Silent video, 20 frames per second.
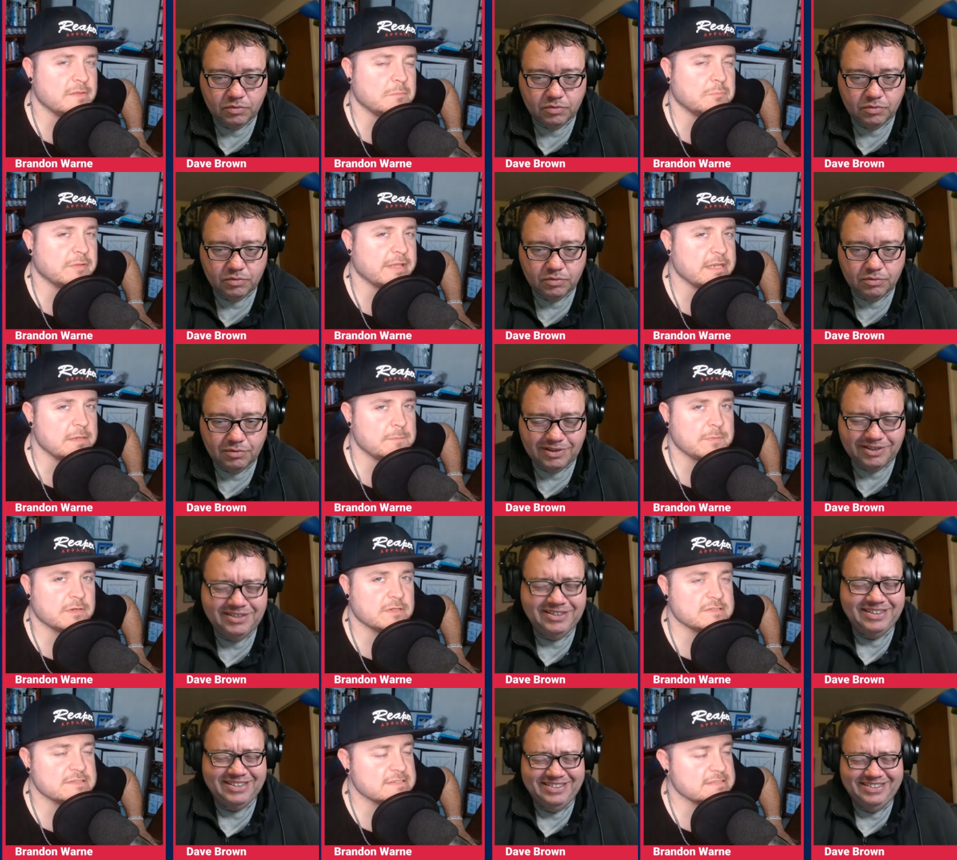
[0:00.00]
Speaker 1: and the plate
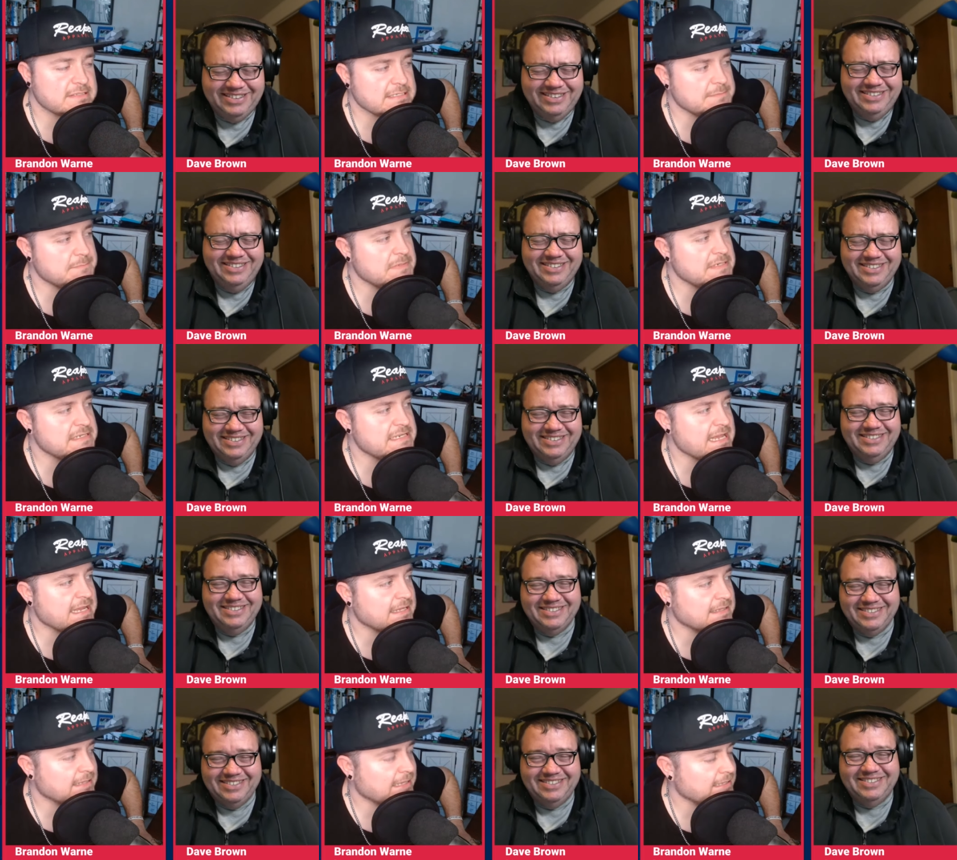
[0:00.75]
appearances he's been
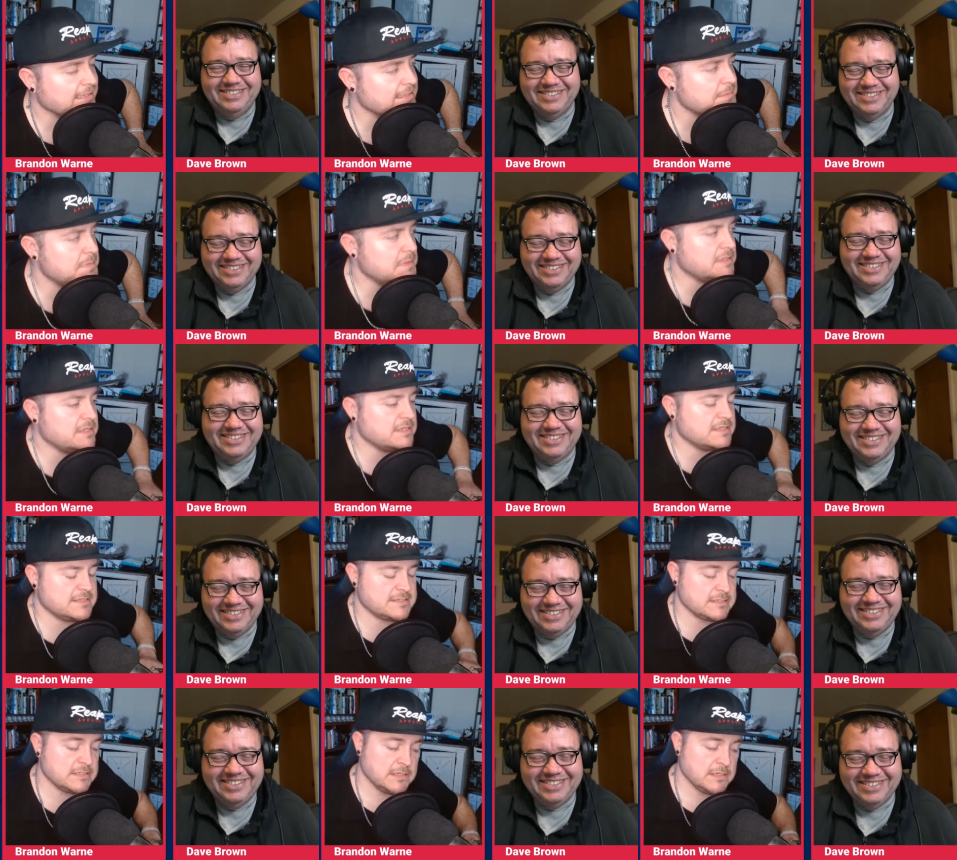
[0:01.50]
taking lately?
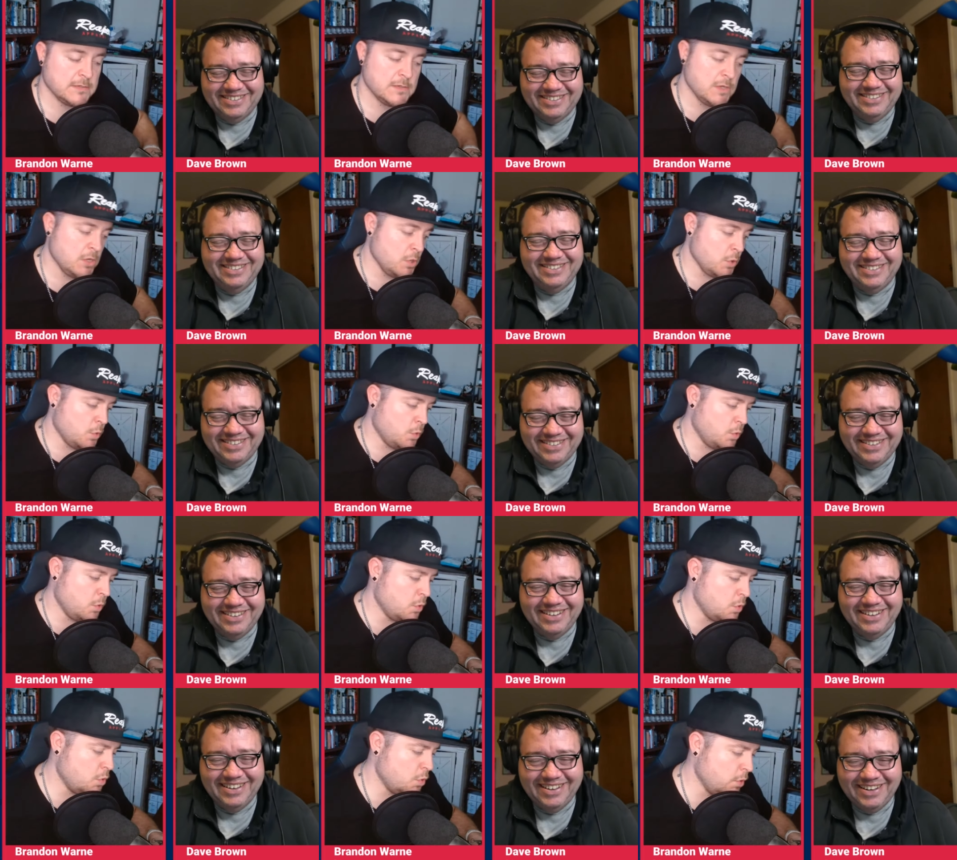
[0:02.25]
Because,
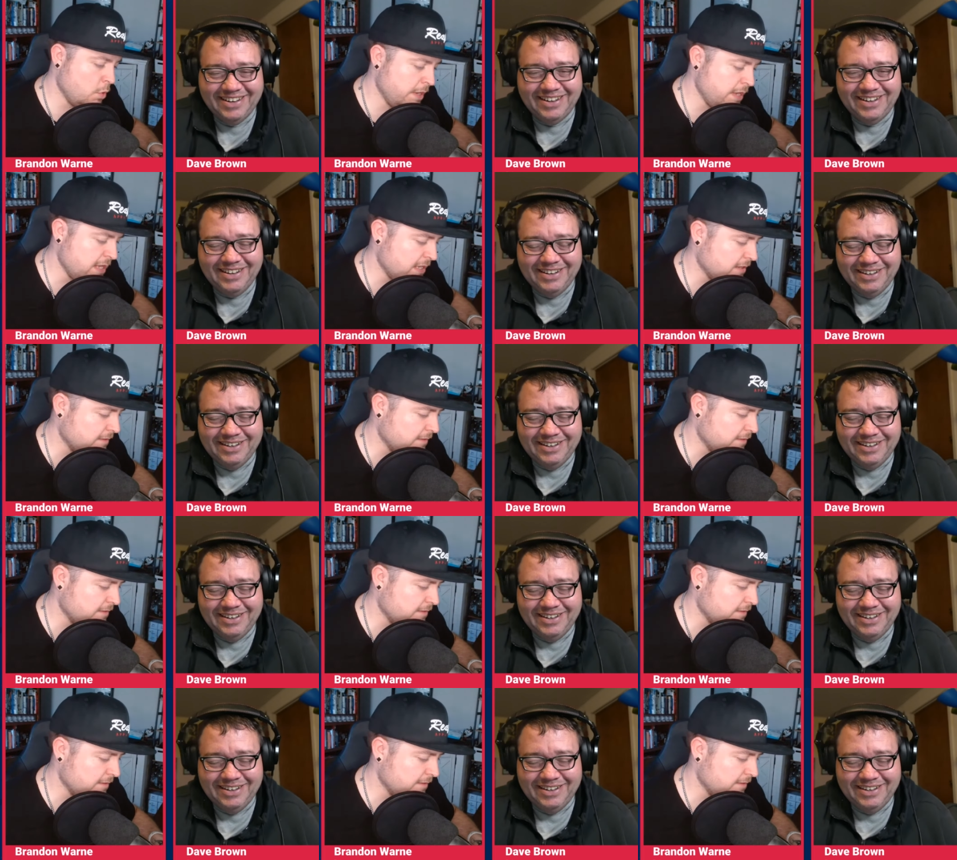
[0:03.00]
woo